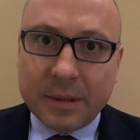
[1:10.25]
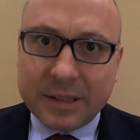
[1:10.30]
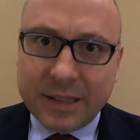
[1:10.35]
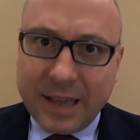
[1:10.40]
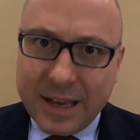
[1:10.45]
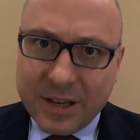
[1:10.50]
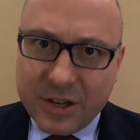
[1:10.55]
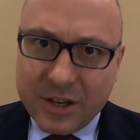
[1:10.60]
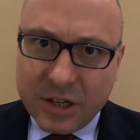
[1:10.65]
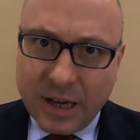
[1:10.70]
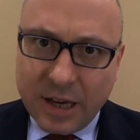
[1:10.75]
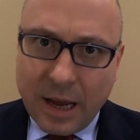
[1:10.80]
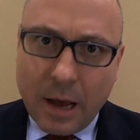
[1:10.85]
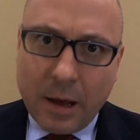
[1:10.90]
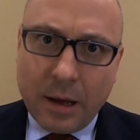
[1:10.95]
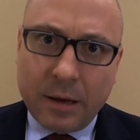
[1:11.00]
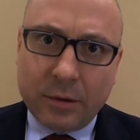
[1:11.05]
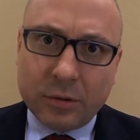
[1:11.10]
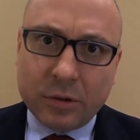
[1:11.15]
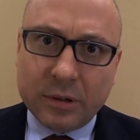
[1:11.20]
sketching
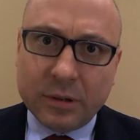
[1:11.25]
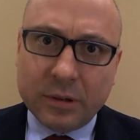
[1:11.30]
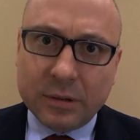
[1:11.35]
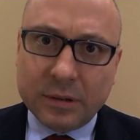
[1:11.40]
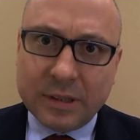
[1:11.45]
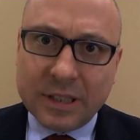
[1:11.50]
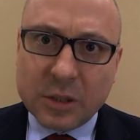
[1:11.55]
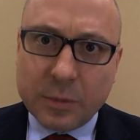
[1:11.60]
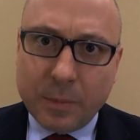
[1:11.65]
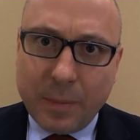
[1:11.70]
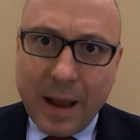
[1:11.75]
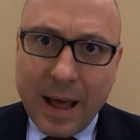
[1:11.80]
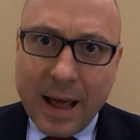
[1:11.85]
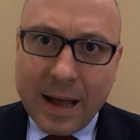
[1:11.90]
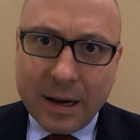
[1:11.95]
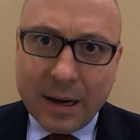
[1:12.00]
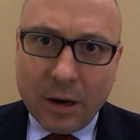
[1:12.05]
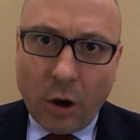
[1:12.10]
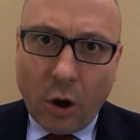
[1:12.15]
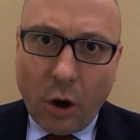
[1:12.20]
out this
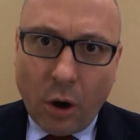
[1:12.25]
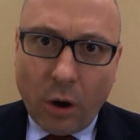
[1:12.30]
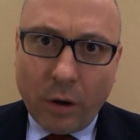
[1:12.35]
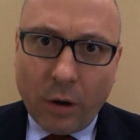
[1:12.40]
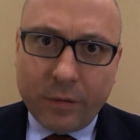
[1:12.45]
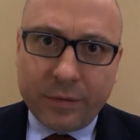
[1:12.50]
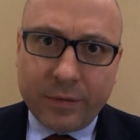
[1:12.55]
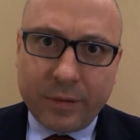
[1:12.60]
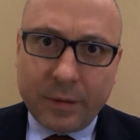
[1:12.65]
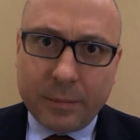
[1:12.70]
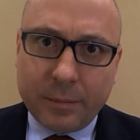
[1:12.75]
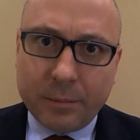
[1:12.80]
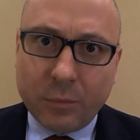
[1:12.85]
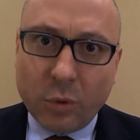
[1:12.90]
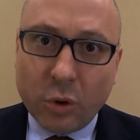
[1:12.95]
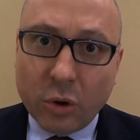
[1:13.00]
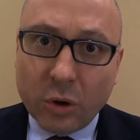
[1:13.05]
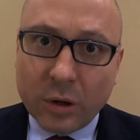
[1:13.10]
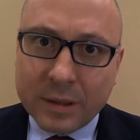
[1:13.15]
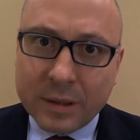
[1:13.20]
plan of
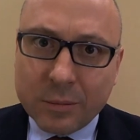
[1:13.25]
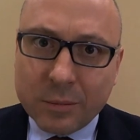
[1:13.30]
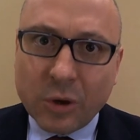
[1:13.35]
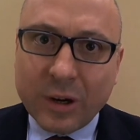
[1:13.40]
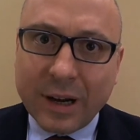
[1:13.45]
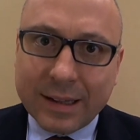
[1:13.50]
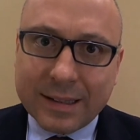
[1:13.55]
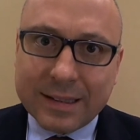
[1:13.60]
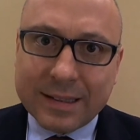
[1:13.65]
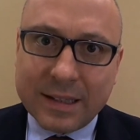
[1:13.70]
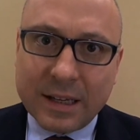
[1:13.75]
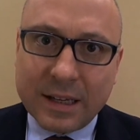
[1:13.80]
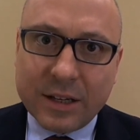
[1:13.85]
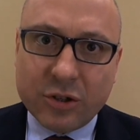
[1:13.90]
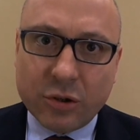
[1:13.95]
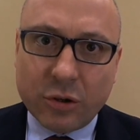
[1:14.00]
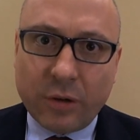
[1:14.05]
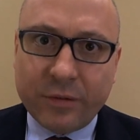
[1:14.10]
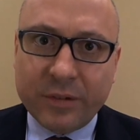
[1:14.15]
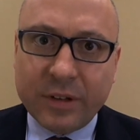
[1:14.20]
more
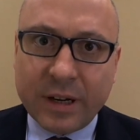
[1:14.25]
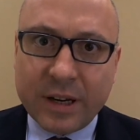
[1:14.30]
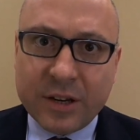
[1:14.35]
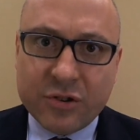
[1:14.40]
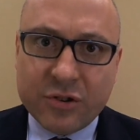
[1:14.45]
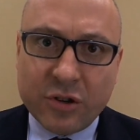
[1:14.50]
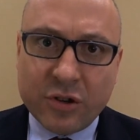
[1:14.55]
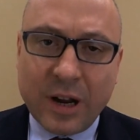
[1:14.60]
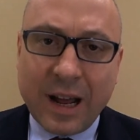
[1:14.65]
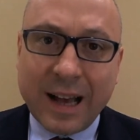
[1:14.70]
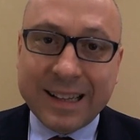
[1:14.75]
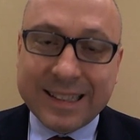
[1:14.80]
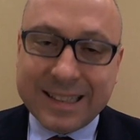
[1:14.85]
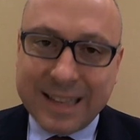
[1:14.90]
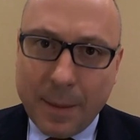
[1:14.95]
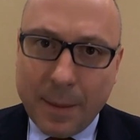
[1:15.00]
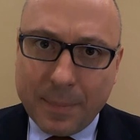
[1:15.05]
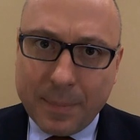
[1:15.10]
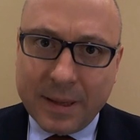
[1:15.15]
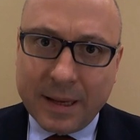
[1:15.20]
democratization of the region,
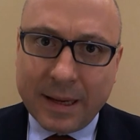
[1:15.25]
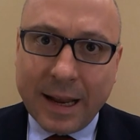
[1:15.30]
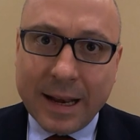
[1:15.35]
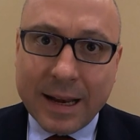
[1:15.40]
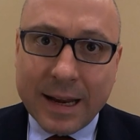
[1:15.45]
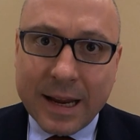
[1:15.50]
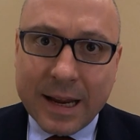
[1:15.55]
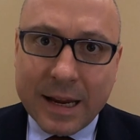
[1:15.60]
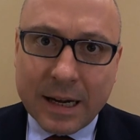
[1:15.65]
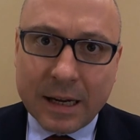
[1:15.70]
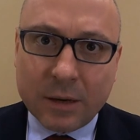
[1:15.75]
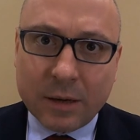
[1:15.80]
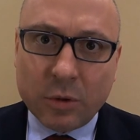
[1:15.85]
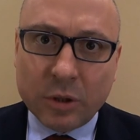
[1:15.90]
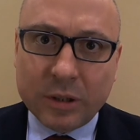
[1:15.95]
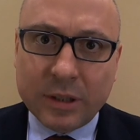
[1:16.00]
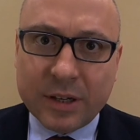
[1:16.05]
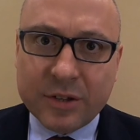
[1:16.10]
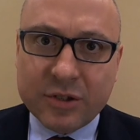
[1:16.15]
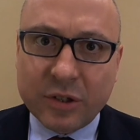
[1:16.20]
accepting and hearing
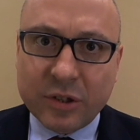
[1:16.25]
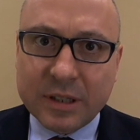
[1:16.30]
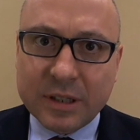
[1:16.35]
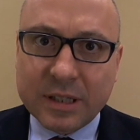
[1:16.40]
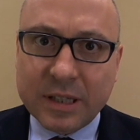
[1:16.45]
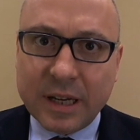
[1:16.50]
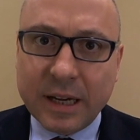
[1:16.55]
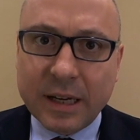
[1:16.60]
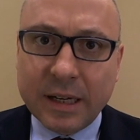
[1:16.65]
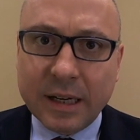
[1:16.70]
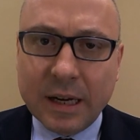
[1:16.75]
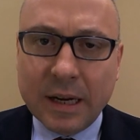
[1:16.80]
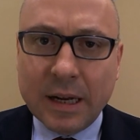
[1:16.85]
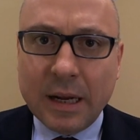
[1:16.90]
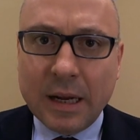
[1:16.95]
what the region is saying.